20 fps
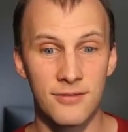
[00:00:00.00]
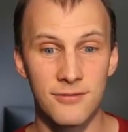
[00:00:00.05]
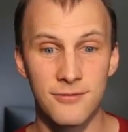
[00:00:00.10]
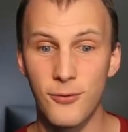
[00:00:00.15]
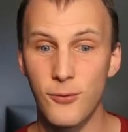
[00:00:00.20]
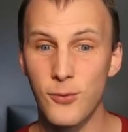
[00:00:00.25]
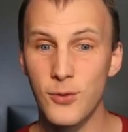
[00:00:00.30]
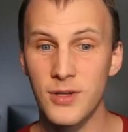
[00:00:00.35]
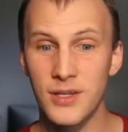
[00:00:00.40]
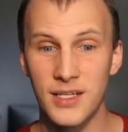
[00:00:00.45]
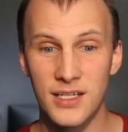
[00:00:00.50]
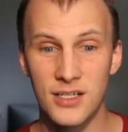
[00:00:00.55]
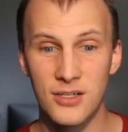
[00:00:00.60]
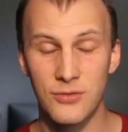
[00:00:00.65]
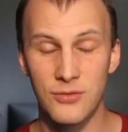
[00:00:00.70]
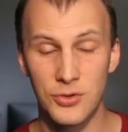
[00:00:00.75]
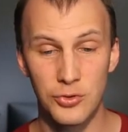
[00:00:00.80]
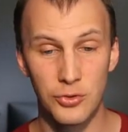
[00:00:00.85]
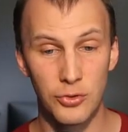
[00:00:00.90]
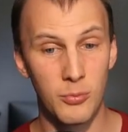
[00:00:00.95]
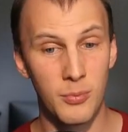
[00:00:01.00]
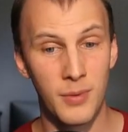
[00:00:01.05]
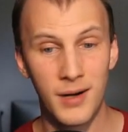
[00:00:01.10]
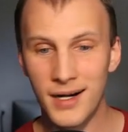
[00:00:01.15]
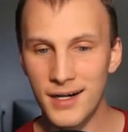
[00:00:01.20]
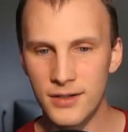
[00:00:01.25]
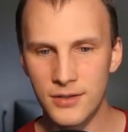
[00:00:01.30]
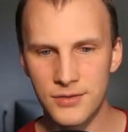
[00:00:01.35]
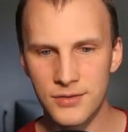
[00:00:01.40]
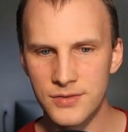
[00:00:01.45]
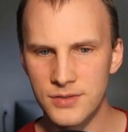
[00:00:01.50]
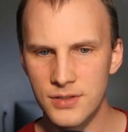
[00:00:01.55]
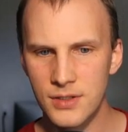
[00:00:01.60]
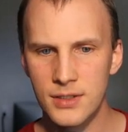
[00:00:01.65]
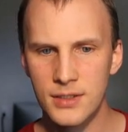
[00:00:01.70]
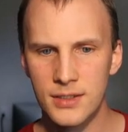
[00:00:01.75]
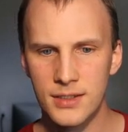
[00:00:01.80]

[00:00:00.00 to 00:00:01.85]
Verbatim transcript: for the individual models,